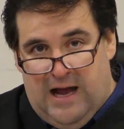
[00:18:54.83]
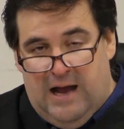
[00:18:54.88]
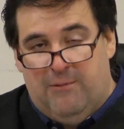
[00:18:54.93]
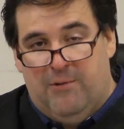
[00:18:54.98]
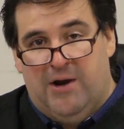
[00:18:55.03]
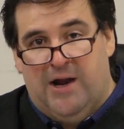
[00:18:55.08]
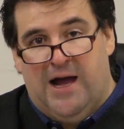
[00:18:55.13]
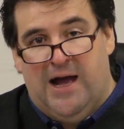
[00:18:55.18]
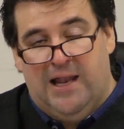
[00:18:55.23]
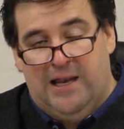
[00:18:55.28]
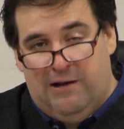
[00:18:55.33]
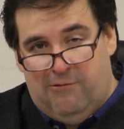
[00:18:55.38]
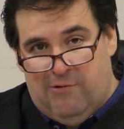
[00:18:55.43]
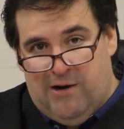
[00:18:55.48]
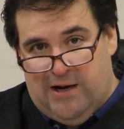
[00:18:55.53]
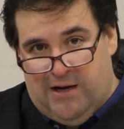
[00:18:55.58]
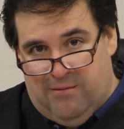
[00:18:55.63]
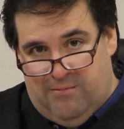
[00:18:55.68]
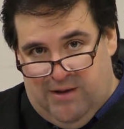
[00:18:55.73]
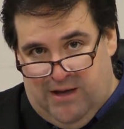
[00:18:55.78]
I would highly
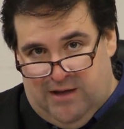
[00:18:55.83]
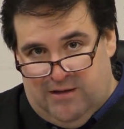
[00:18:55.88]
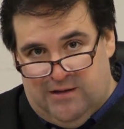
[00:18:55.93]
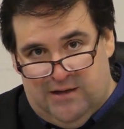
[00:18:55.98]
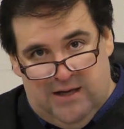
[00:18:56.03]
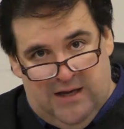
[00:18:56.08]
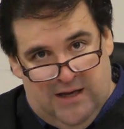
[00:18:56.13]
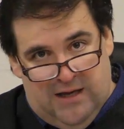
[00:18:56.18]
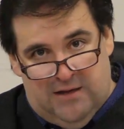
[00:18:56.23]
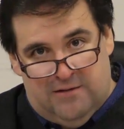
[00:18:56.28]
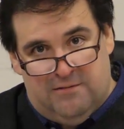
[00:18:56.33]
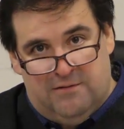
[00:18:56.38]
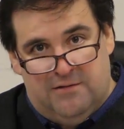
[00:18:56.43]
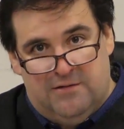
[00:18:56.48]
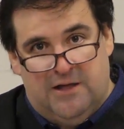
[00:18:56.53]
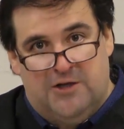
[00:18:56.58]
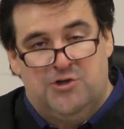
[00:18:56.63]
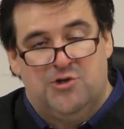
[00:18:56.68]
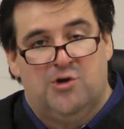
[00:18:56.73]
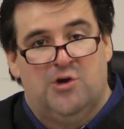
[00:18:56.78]
recommend,
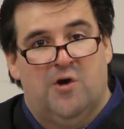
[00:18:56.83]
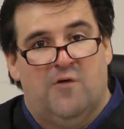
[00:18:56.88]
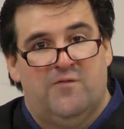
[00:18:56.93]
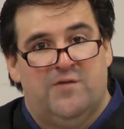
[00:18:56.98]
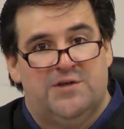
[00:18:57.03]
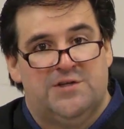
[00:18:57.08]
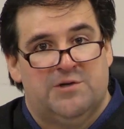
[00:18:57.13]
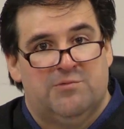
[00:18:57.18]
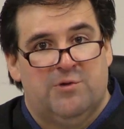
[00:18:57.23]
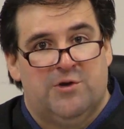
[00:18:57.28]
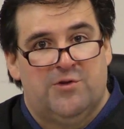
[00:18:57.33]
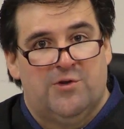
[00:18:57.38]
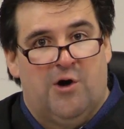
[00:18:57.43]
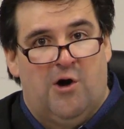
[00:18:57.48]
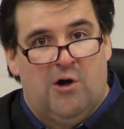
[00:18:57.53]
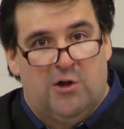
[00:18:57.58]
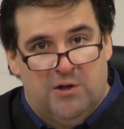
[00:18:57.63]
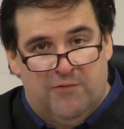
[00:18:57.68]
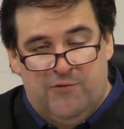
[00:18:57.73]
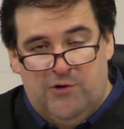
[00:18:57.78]
again, that you go visit with
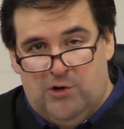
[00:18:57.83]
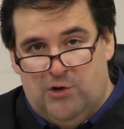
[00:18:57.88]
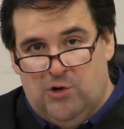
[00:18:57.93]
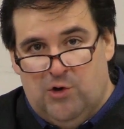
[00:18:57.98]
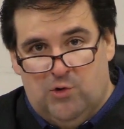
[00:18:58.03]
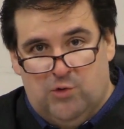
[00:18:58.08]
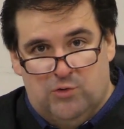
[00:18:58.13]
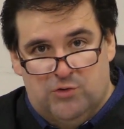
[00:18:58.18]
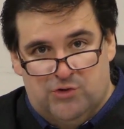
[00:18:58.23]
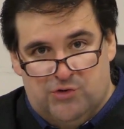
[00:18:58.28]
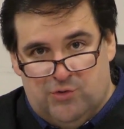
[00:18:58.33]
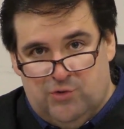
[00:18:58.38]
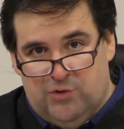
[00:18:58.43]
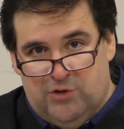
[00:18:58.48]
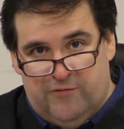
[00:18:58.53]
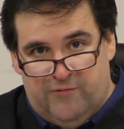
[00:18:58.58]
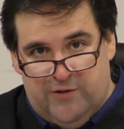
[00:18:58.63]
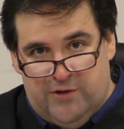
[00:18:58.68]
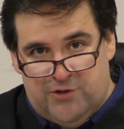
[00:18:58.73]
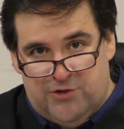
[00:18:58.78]
all of your local
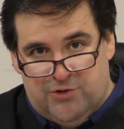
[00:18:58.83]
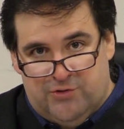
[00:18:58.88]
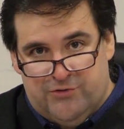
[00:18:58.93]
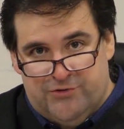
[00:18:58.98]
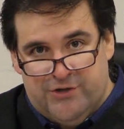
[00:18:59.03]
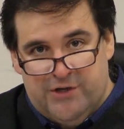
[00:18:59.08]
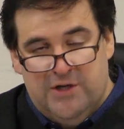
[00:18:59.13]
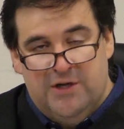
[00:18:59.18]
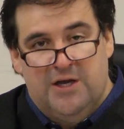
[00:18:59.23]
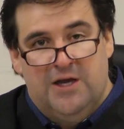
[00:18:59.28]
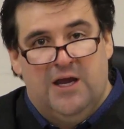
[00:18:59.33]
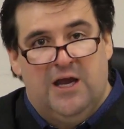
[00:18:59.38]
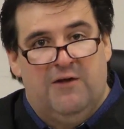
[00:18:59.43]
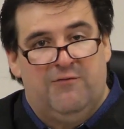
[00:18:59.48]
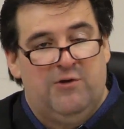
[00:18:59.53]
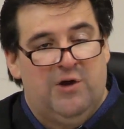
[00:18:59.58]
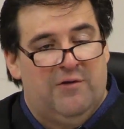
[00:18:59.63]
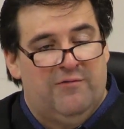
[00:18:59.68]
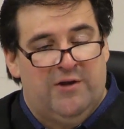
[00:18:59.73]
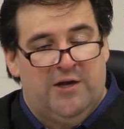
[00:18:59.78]
school officials
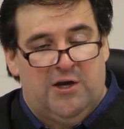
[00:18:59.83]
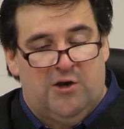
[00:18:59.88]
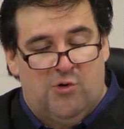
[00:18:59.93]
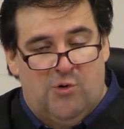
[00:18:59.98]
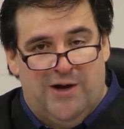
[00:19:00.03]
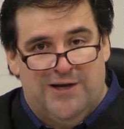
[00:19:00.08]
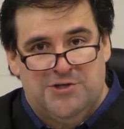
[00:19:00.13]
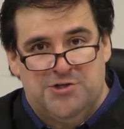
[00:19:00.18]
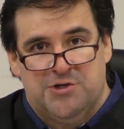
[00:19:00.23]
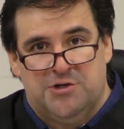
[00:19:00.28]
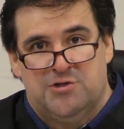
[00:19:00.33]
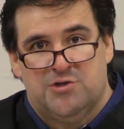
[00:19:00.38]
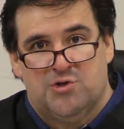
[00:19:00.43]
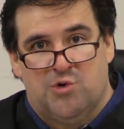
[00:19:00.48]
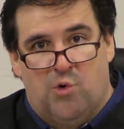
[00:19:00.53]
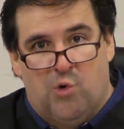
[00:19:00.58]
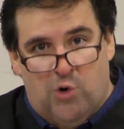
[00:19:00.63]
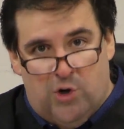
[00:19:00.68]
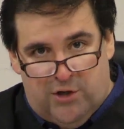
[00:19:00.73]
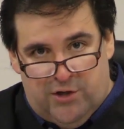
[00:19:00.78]
if you have any
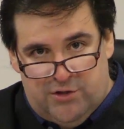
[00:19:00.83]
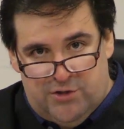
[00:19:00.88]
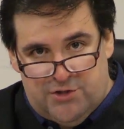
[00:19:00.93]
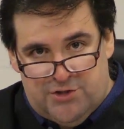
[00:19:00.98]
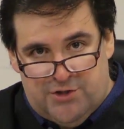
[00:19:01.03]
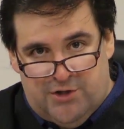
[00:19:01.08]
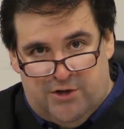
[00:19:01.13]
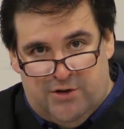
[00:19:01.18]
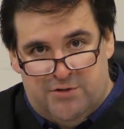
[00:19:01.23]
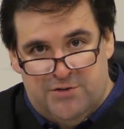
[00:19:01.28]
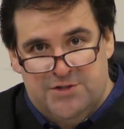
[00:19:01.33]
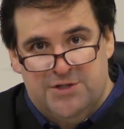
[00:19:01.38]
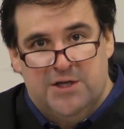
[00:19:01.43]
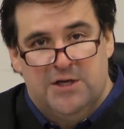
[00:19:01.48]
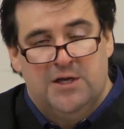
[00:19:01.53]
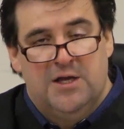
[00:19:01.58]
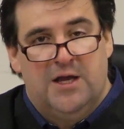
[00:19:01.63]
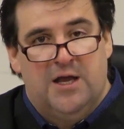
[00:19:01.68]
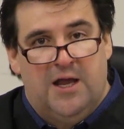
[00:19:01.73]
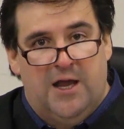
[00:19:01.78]
questions or
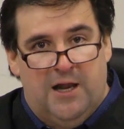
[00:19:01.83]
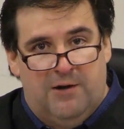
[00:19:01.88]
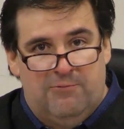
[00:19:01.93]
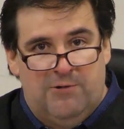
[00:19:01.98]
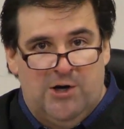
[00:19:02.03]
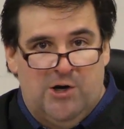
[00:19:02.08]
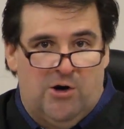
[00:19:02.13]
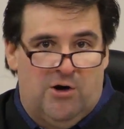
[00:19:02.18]
concerns in